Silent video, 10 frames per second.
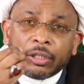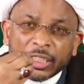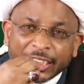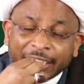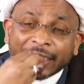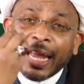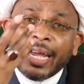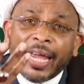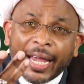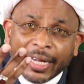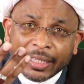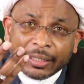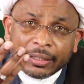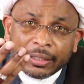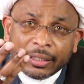saying,
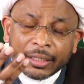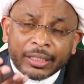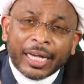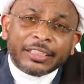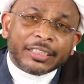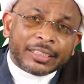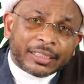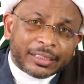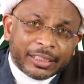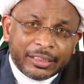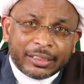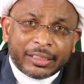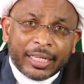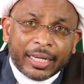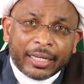not just
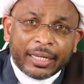existing,